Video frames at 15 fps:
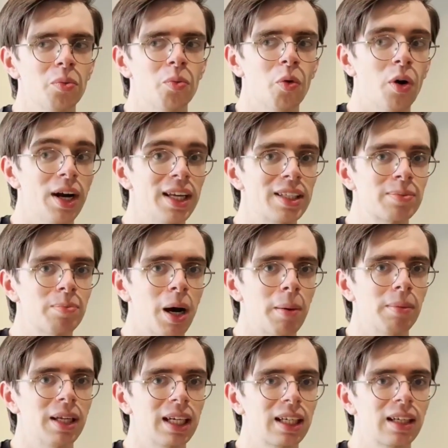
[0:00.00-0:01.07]
what is
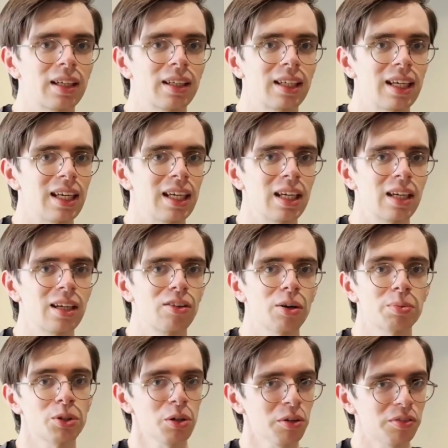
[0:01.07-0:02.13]
public key
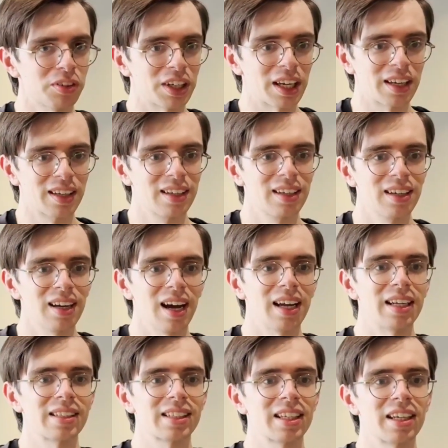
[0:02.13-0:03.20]
cryptography. And
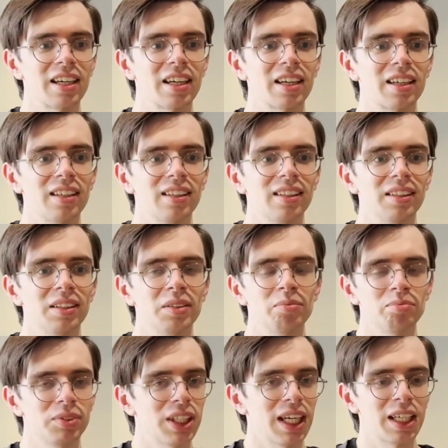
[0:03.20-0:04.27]
it's going to
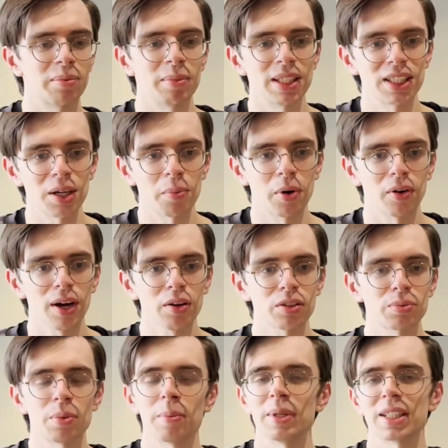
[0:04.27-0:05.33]
take me somewhere
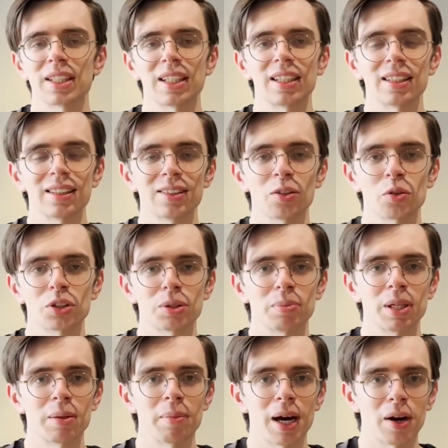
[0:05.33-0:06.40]
else. Maybe it's going to talk to
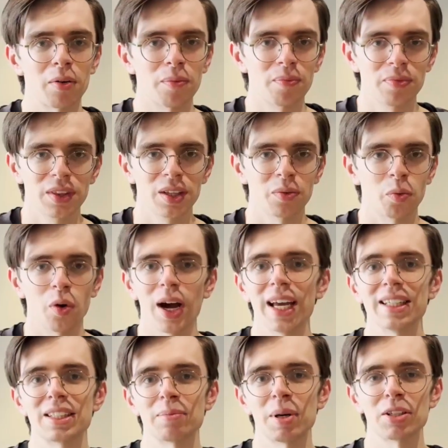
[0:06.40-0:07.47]
me about what
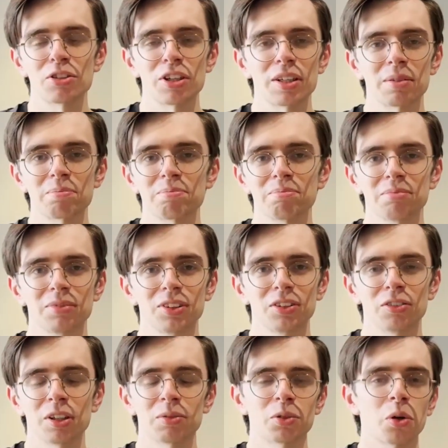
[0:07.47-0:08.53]
asymmetric
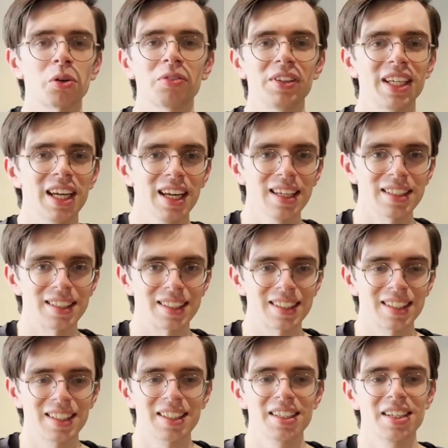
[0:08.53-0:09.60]
cryptography is,
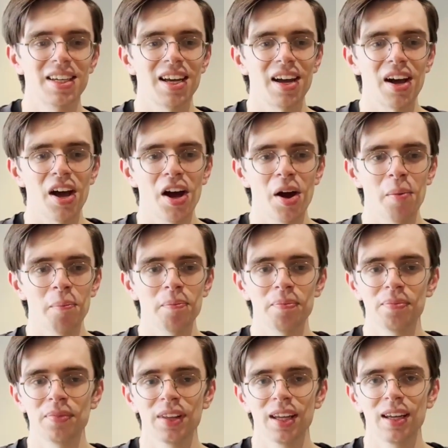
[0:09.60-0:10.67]
um,
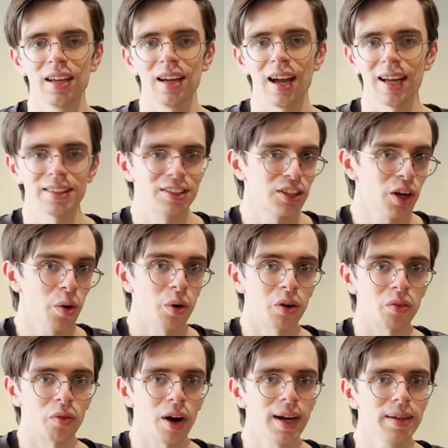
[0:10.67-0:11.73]
and so
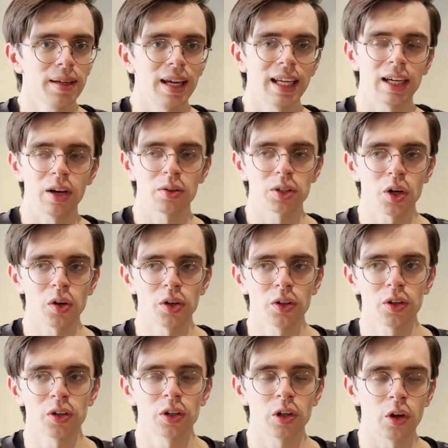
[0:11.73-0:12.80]
on, right? And it goes on and
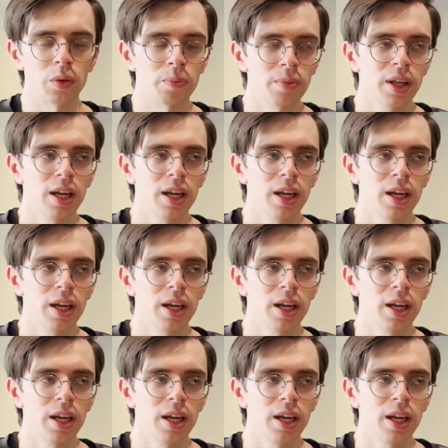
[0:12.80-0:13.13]
on and on.